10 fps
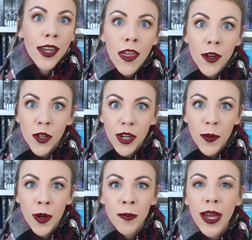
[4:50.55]
Another
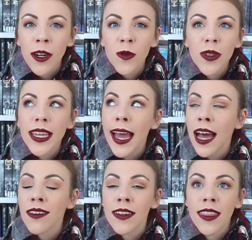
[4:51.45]
great one, but I don't really
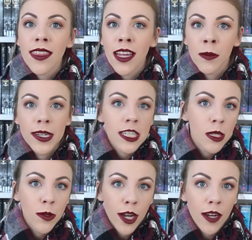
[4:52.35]
have anything on my
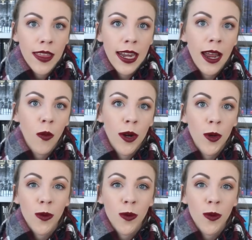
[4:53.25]
T B R that I want to